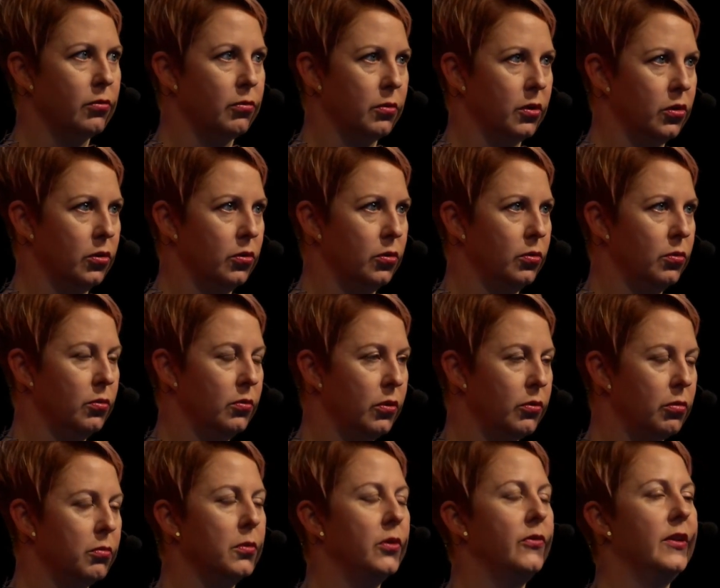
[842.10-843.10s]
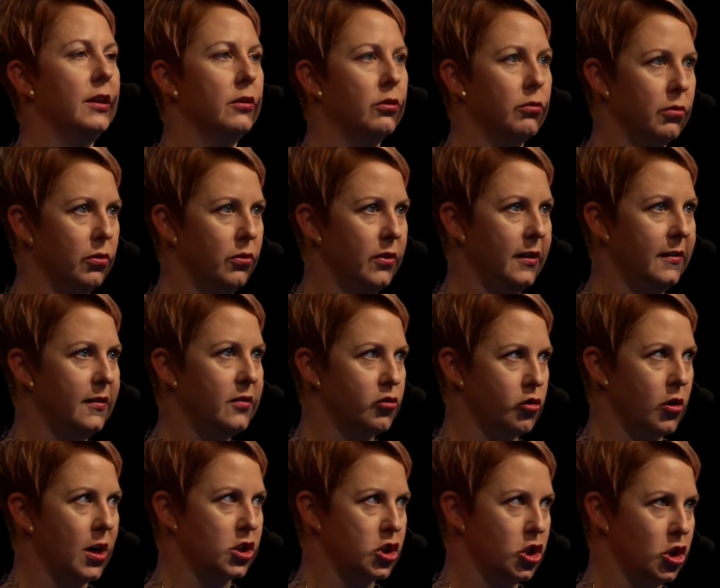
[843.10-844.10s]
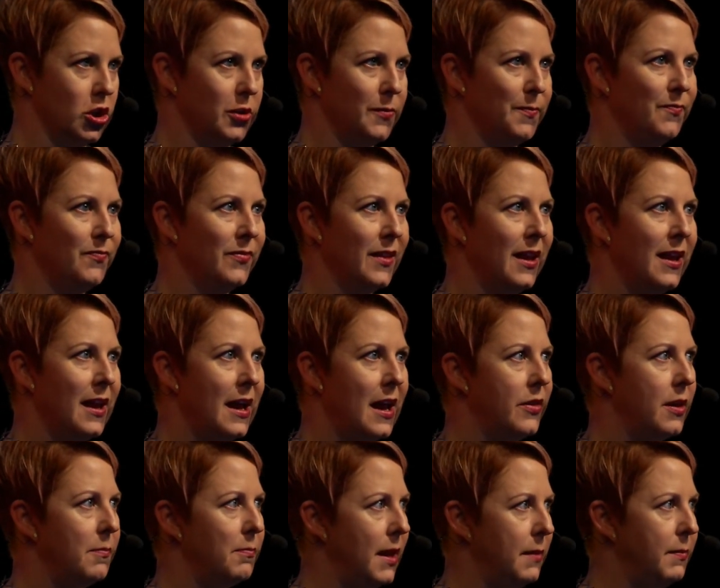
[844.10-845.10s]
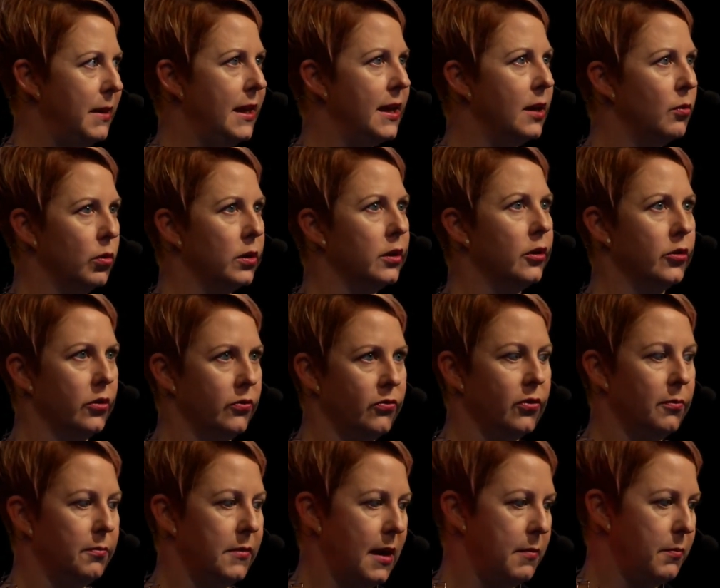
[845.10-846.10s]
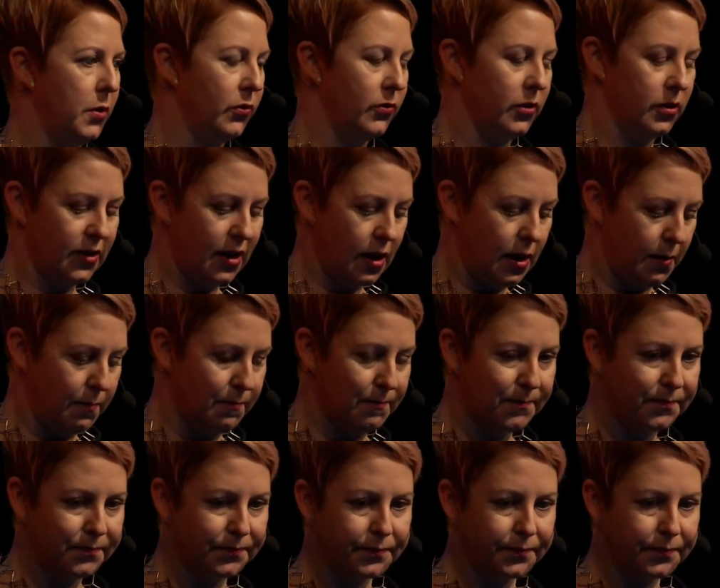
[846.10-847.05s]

through, through moving through this structure, and that maybe it would learn from them over time.